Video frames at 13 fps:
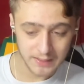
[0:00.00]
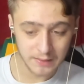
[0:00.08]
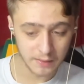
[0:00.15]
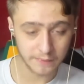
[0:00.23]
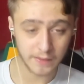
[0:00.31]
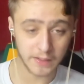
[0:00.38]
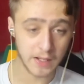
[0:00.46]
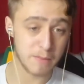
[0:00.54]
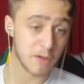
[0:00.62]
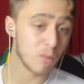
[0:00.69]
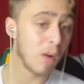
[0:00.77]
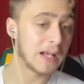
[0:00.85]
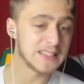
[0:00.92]
that they're going to
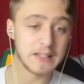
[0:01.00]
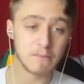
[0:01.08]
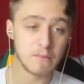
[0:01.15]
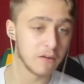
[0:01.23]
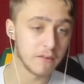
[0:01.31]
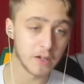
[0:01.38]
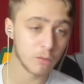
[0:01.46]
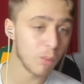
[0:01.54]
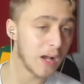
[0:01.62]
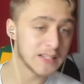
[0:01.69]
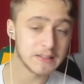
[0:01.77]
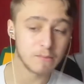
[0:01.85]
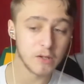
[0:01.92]
be quite similar
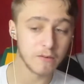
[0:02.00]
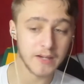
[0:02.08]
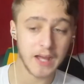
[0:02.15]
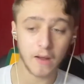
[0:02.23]
in